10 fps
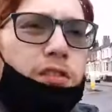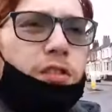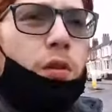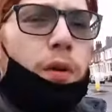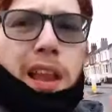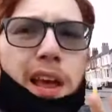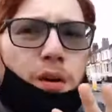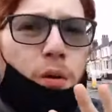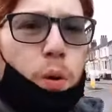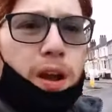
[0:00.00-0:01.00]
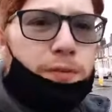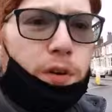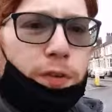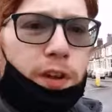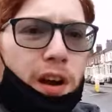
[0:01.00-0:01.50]
just do a little quick vlog for
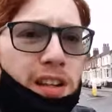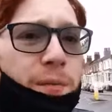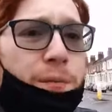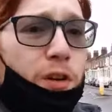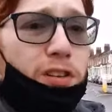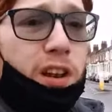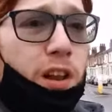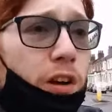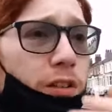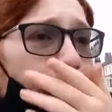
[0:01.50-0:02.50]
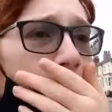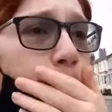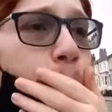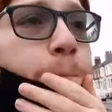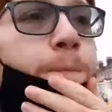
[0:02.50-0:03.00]
you guys. I haven't vlogged in a long
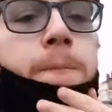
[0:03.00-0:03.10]
time.